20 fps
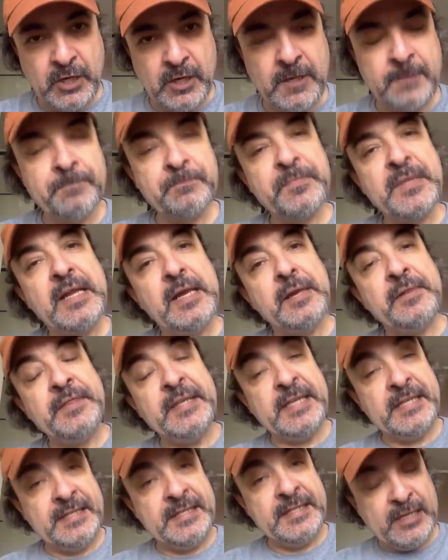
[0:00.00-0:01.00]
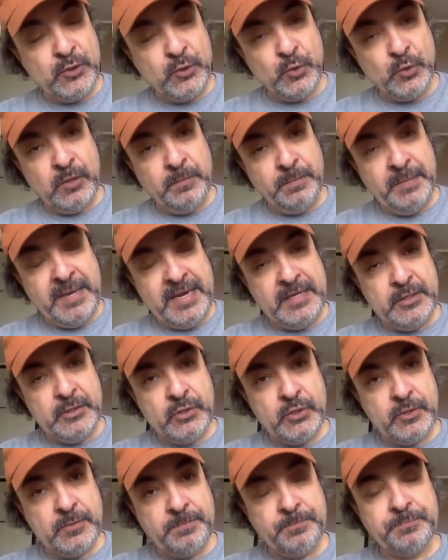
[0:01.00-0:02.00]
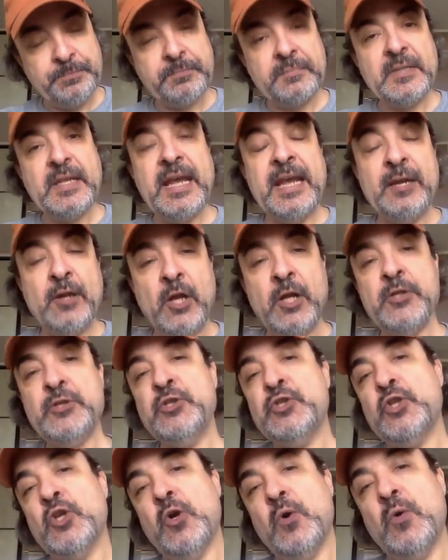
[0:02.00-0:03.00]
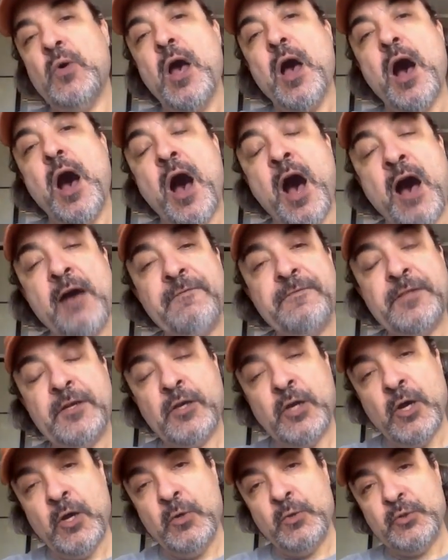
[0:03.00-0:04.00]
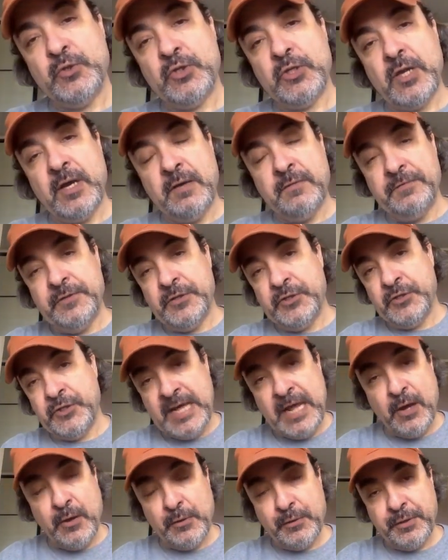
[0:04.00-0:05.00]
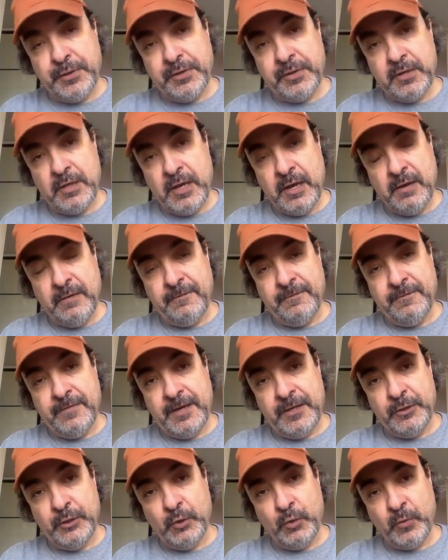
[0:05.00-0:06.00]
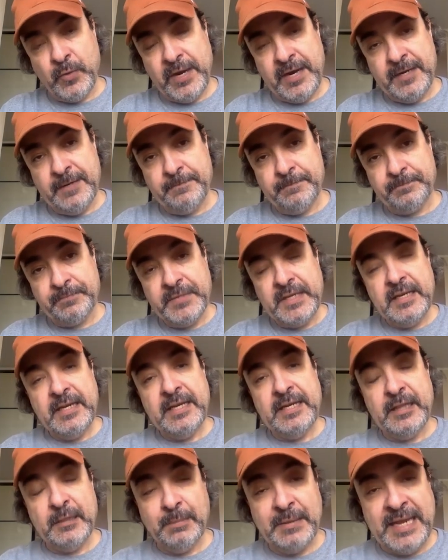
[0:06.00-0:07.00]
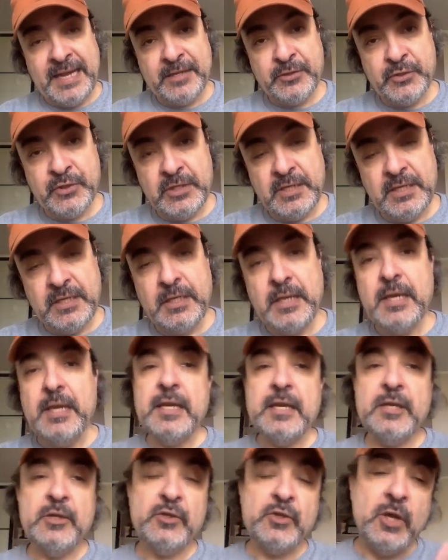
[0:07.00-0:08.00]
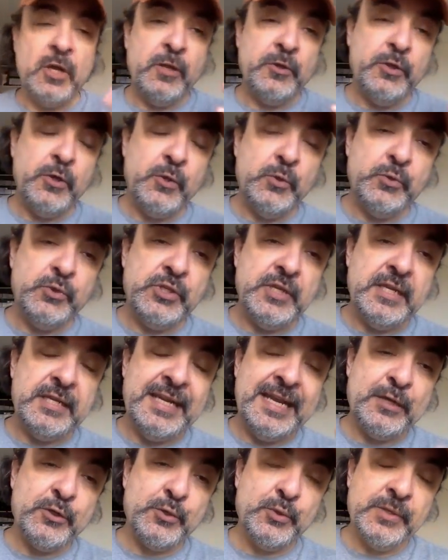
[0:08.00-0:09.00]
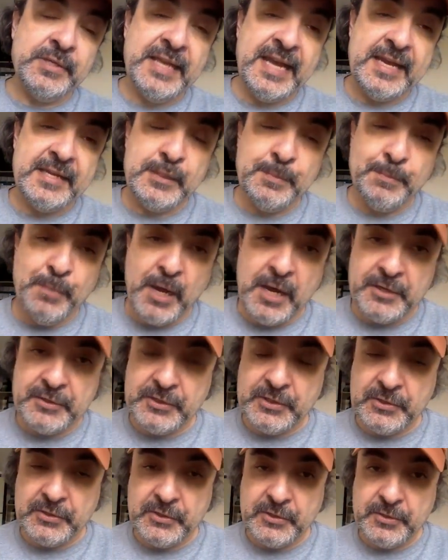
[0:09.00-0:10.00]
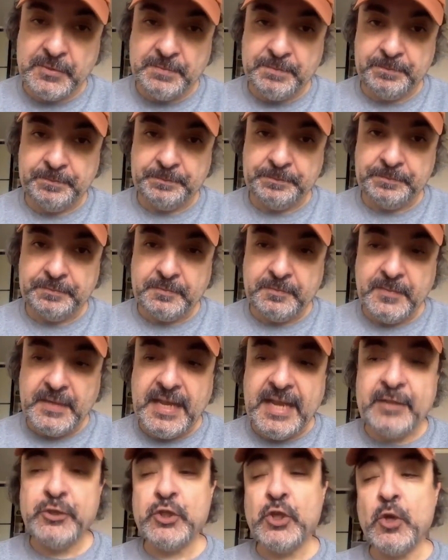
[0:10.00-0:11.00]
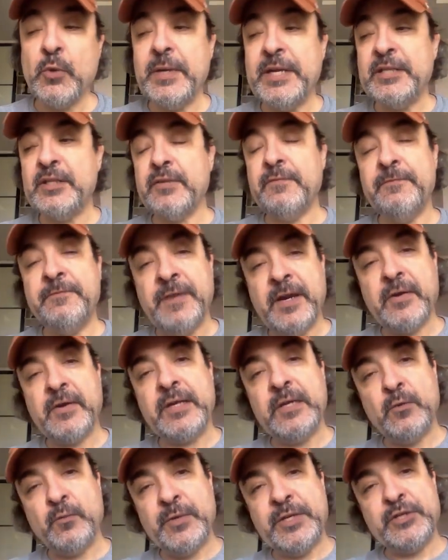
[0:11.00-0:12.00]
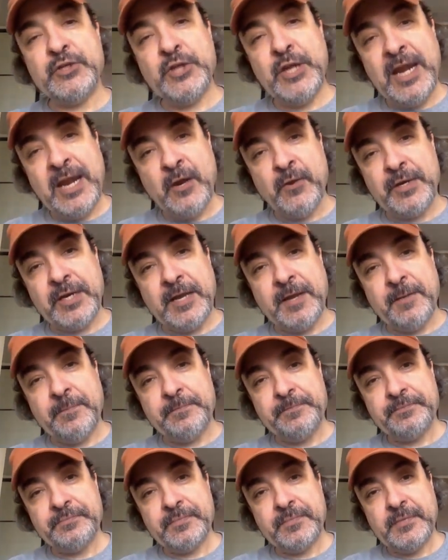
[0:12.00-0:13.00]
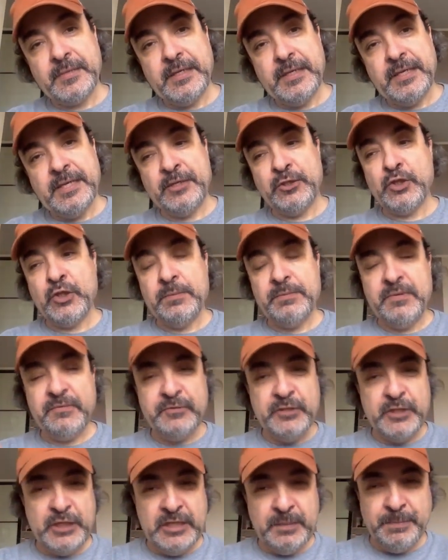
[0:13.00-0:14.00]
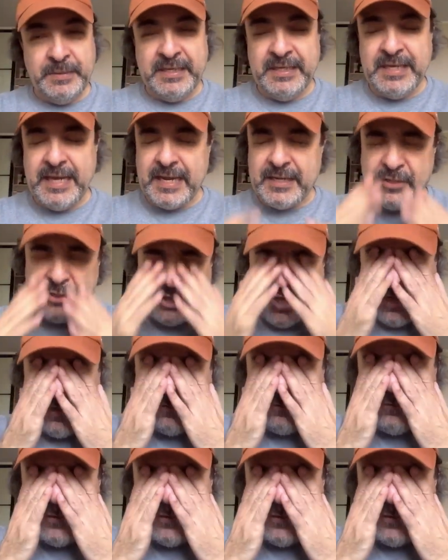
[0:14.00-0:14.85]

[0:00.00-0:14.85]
are, the industrial base, and also off the coast of the south of Ukraine, in the Black Sea, is all those natural gas deposits. And so it's a very rich area. In terms of GDP, I saw the